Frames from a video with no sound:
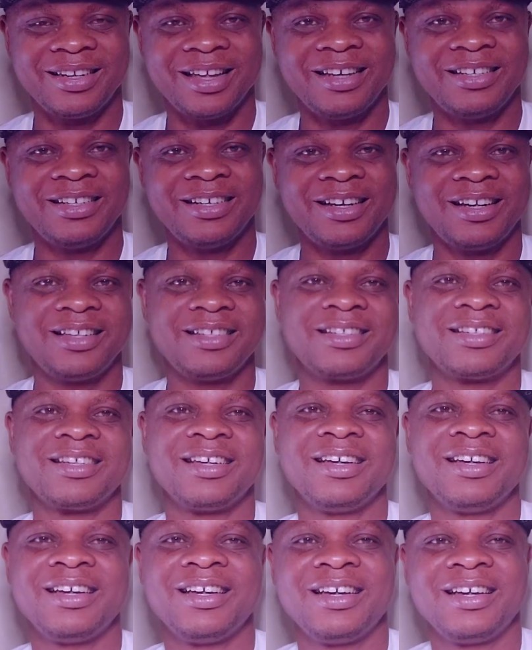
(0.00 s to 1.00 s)
Nigerians,
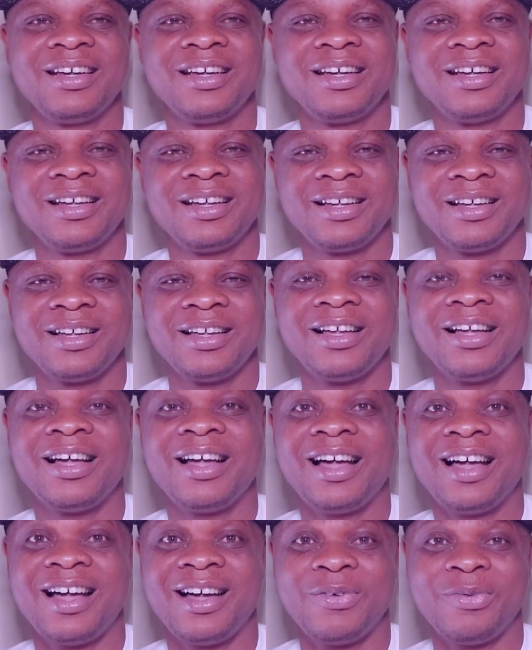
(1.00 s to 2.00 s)

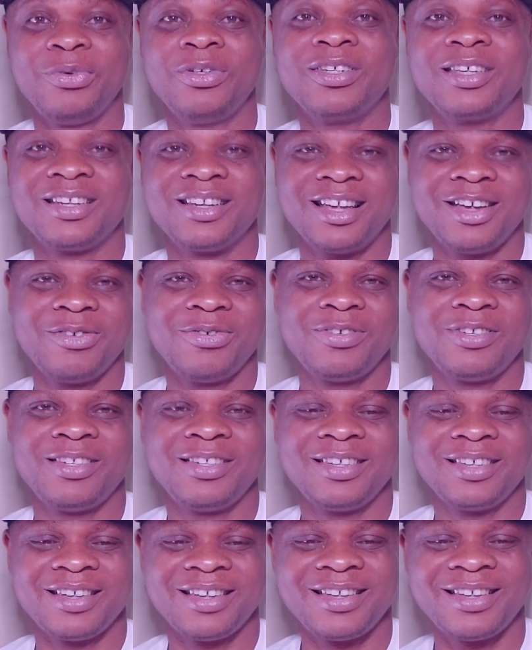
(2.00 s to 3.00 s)
Whiskey F
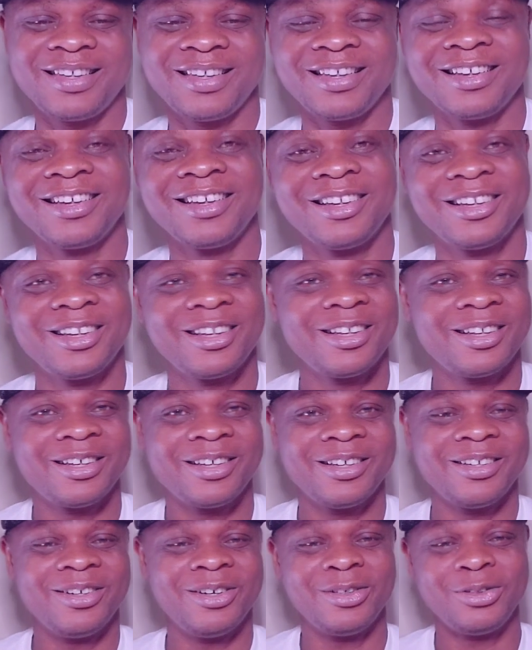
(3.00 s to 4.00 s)
C.
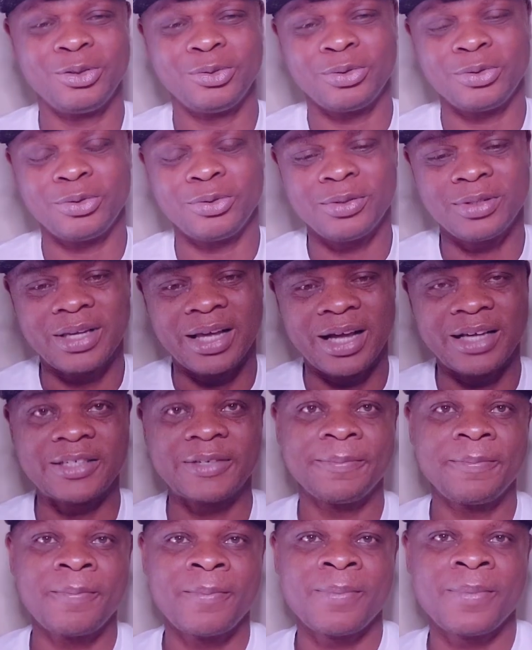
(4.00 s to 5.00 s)
Don't joke with those
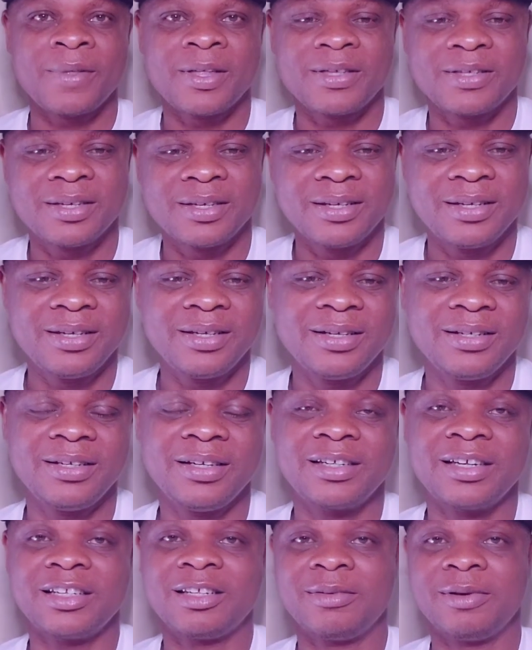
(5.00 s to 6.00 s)
guys. See, in the
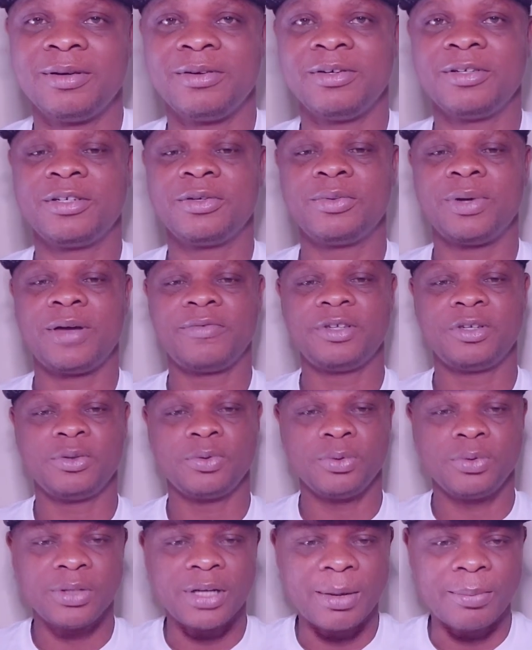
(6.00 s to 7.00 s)
entertainment industry, we have this
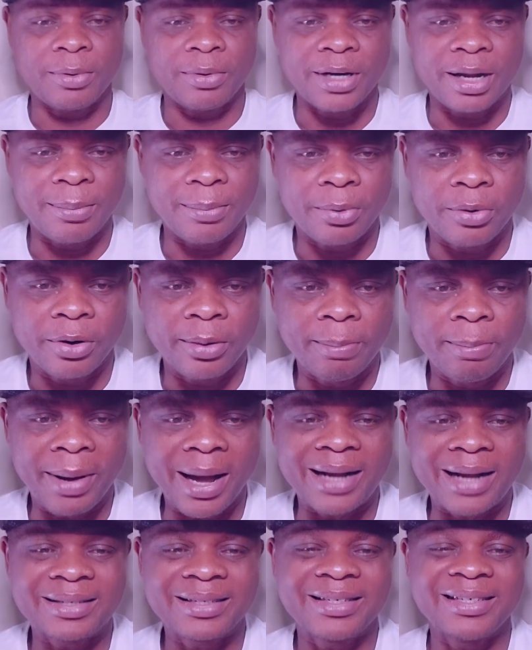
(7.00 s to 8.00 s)
good news that Burna Boy
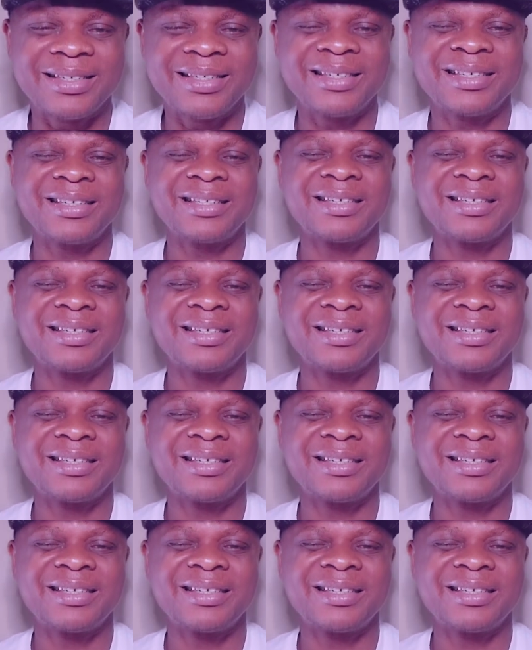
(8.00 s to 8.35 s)
backed his